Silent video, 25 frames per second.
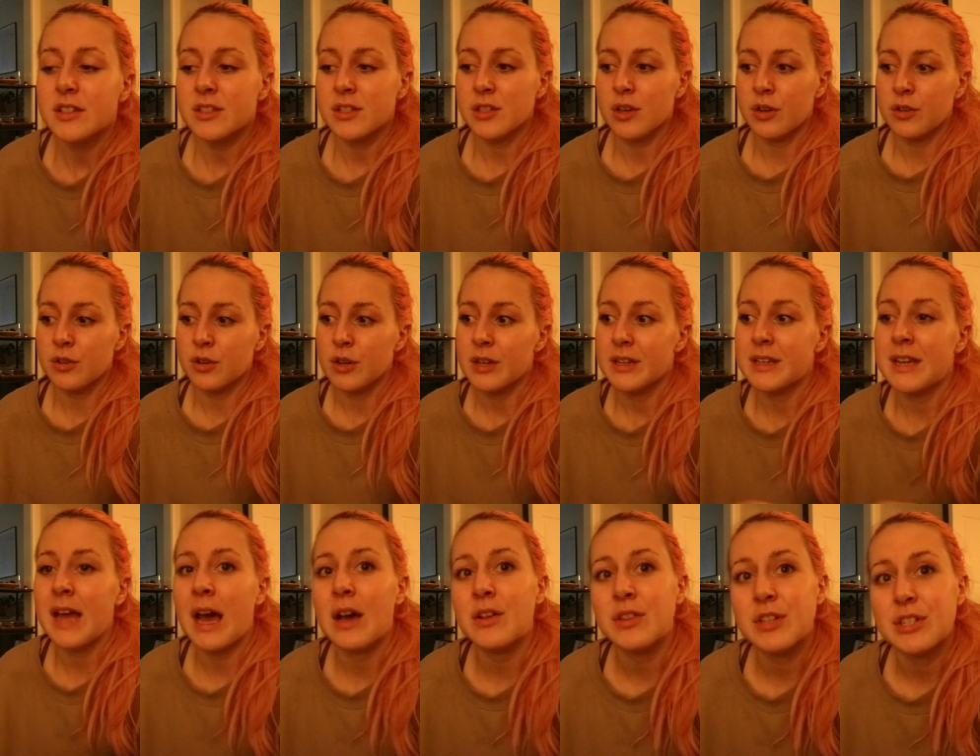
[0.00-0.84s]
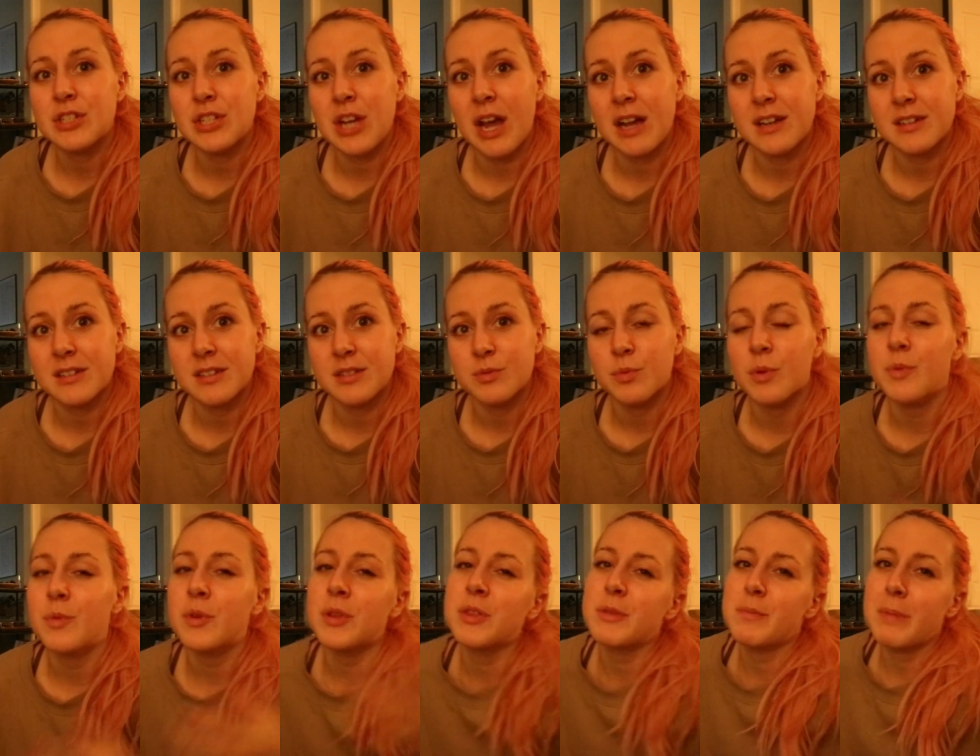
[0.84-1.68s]
So now that Jack's,
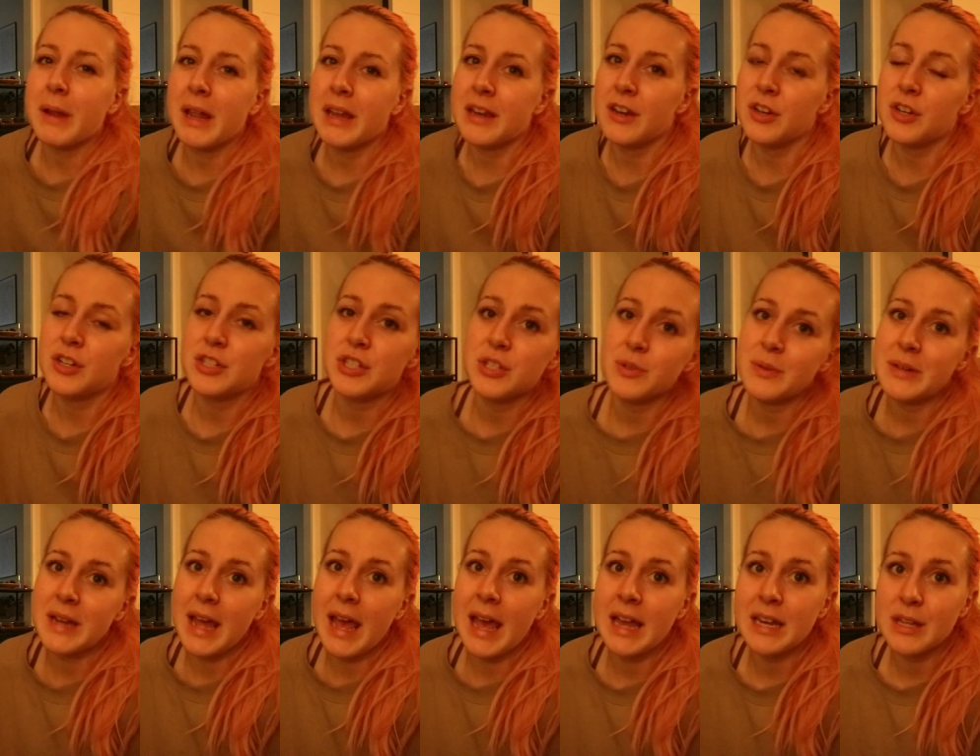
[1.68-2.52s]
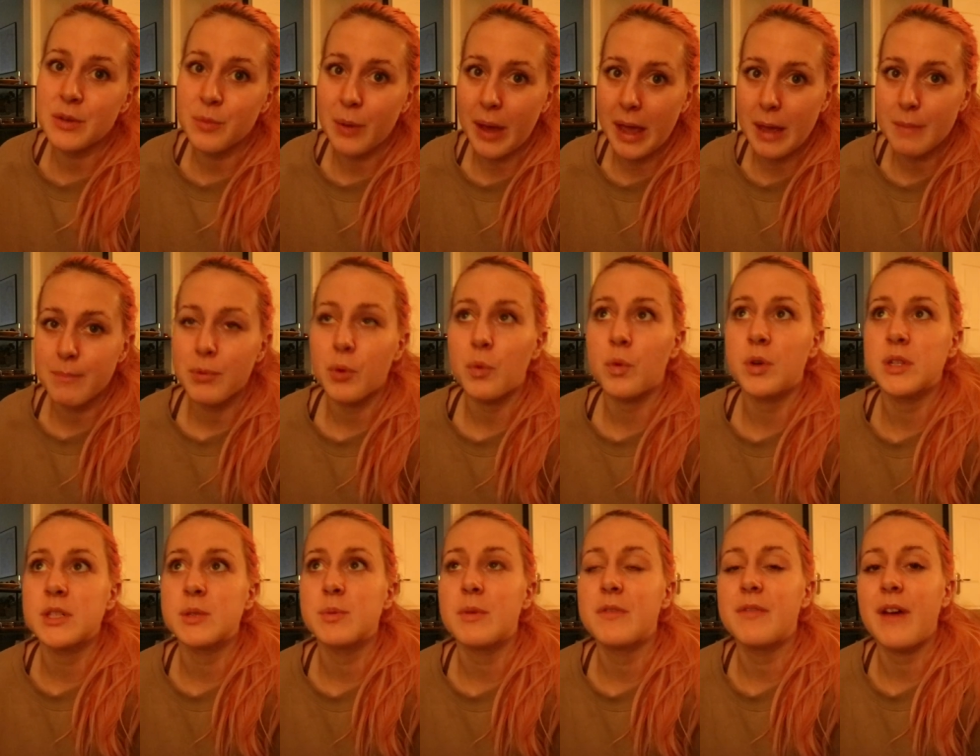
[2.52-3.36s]
we were planning on doing it anyway, but
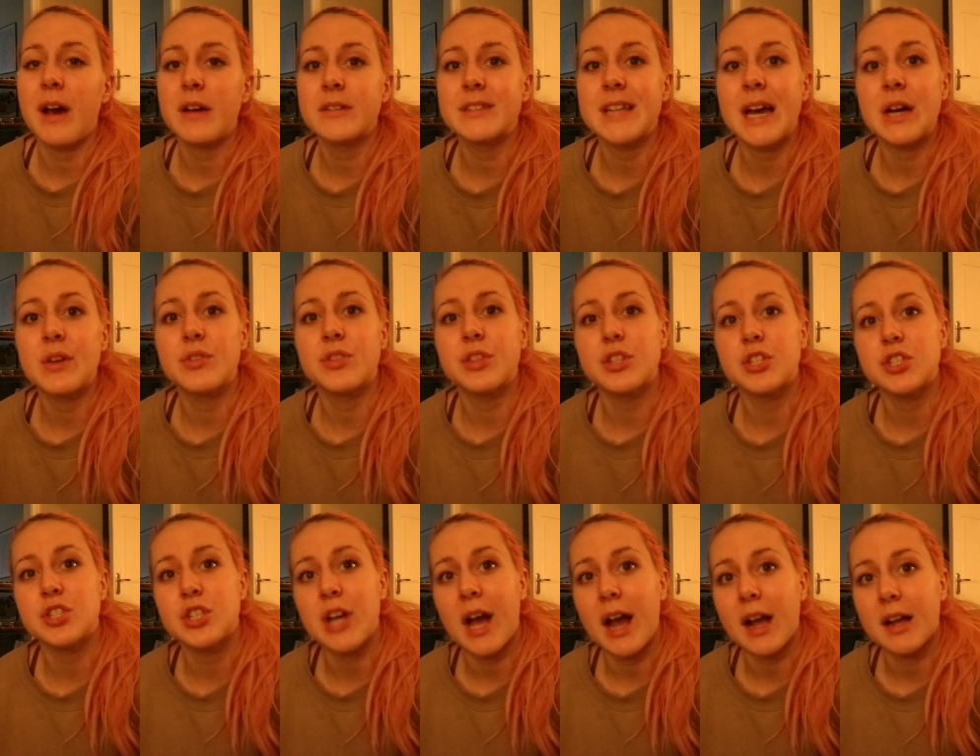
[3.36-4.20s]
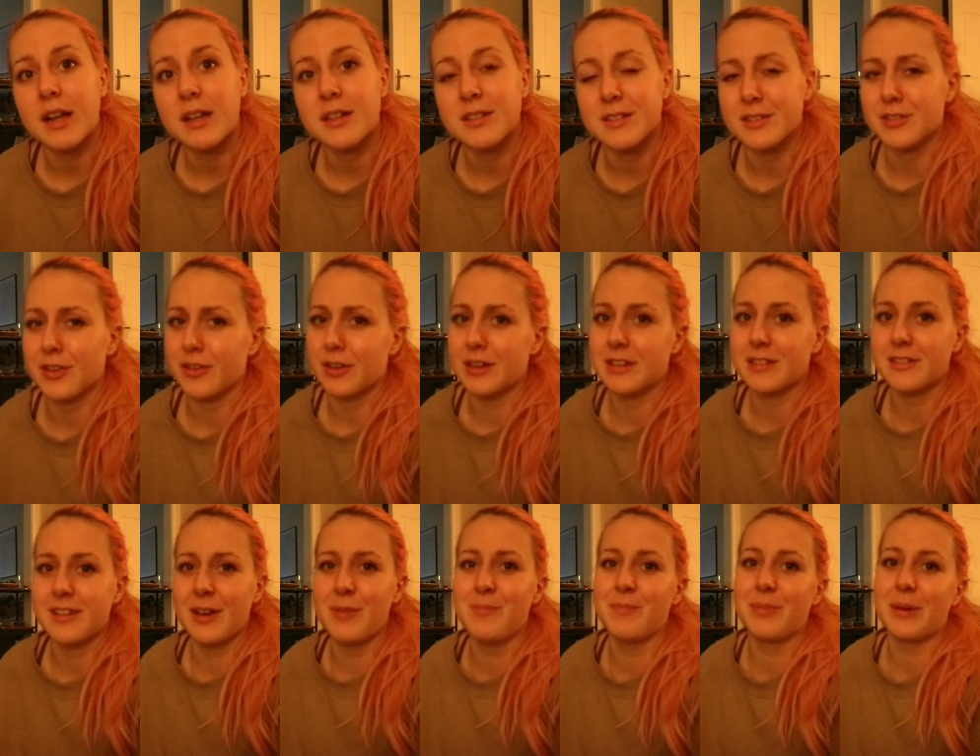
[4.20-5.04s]
once we found out that Jack,
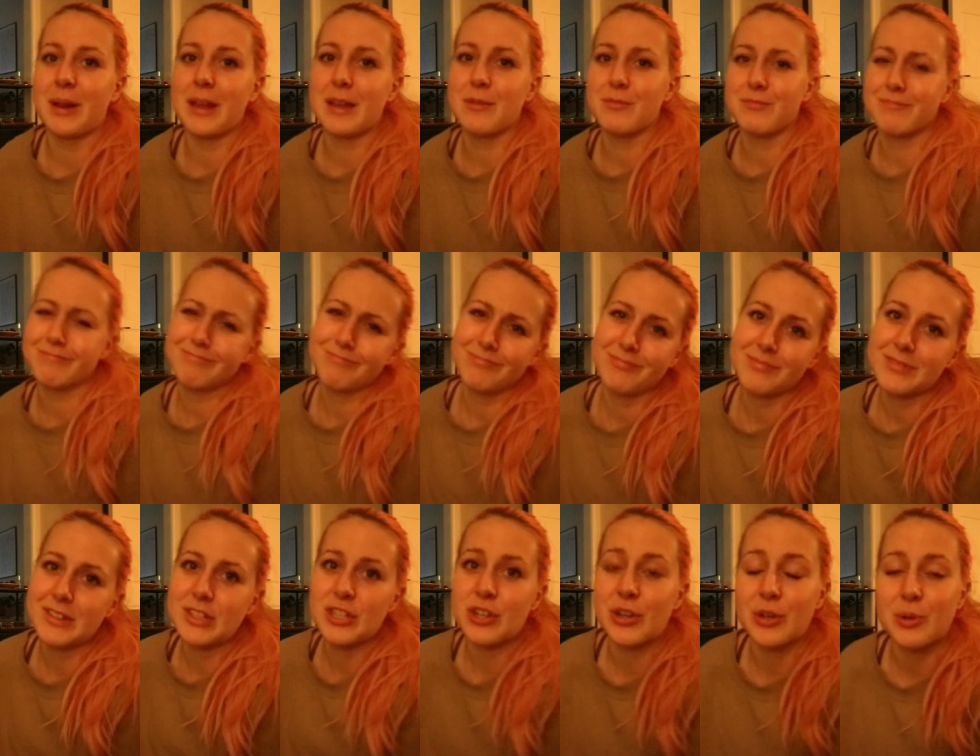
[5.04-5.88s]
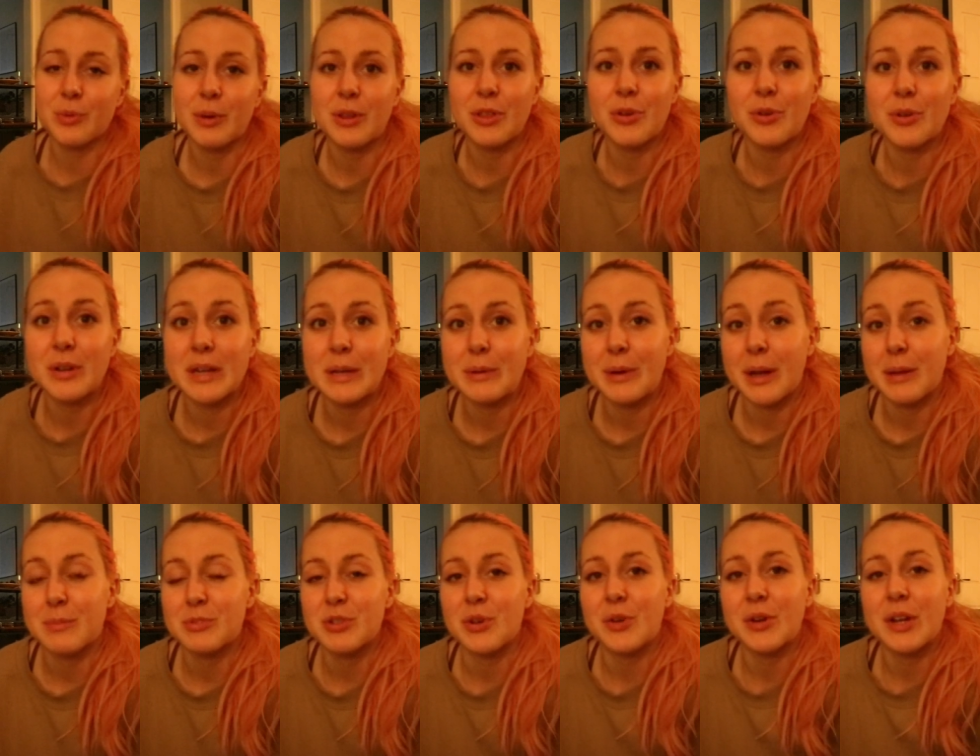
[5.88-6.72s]
sorry, I'm playing tug with Oakley
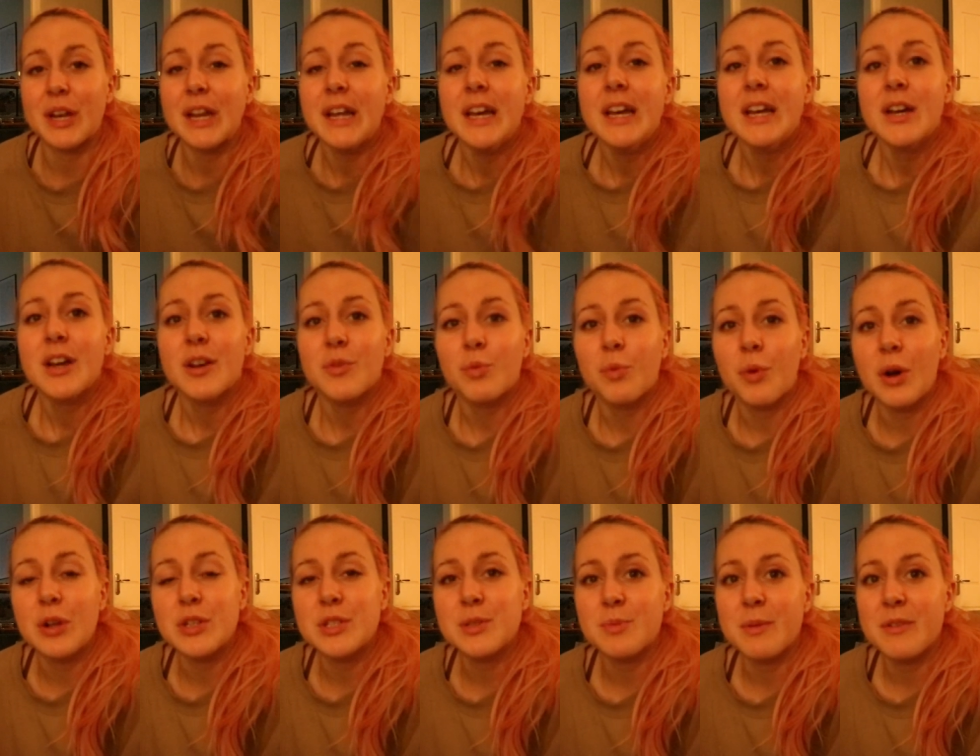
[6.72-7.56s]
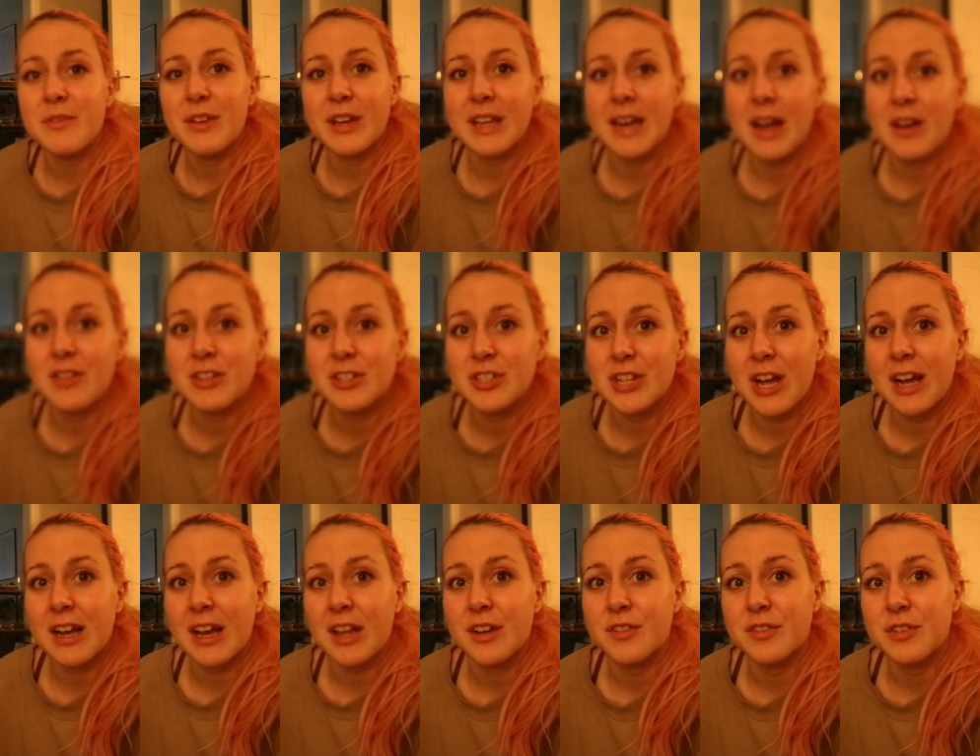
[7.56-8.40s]
while I'm talking, once we figured out that
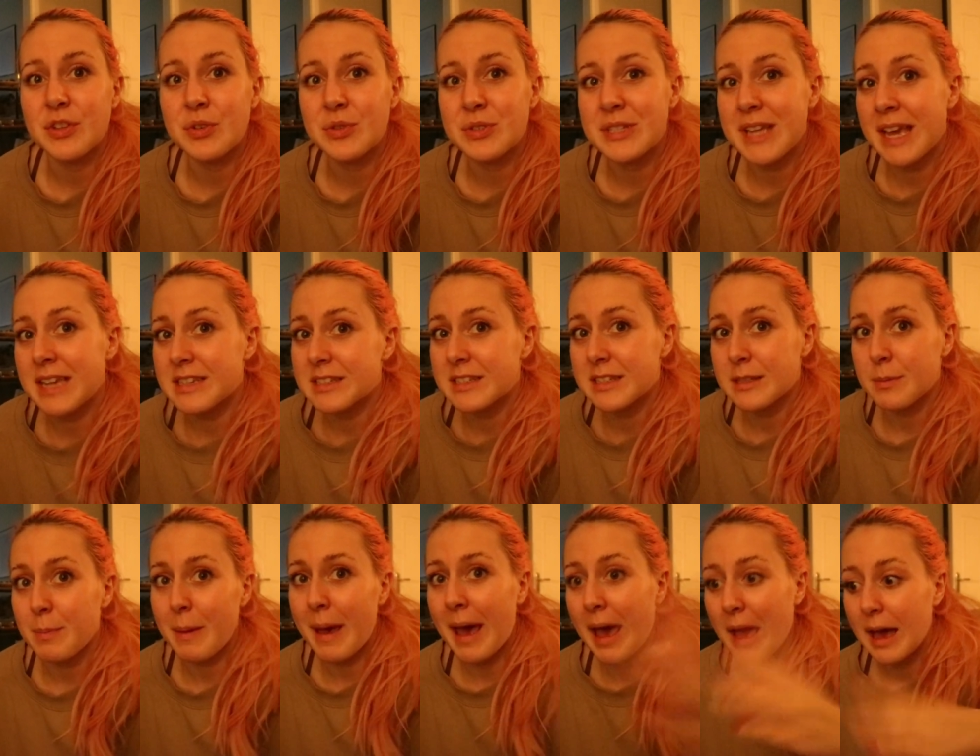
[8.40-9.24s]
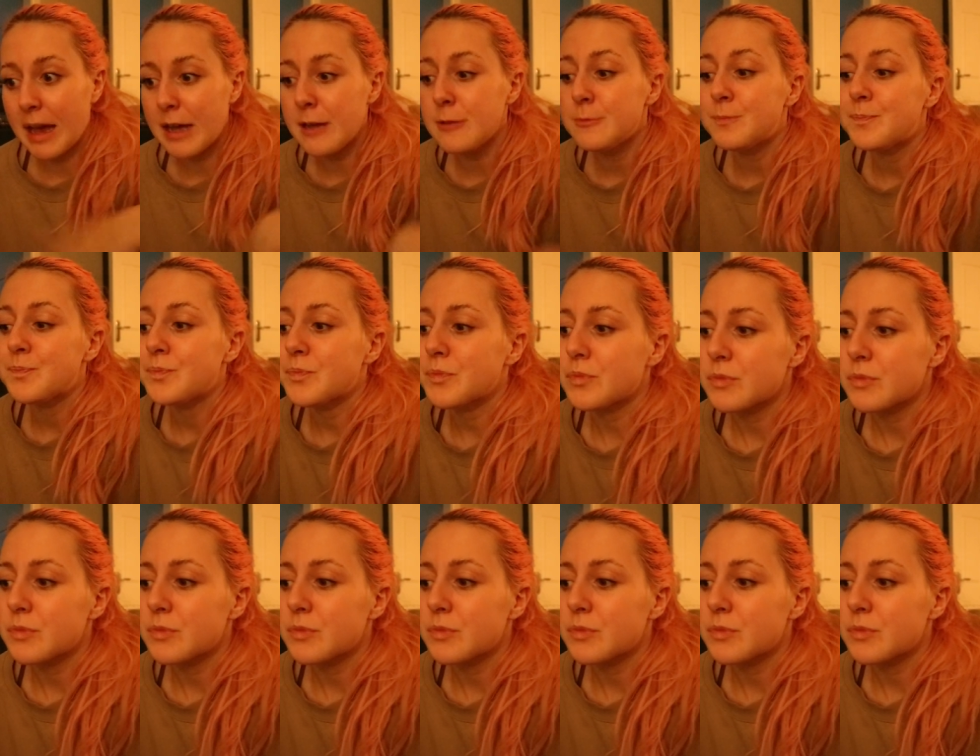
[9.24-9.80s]
Jack had a few days spare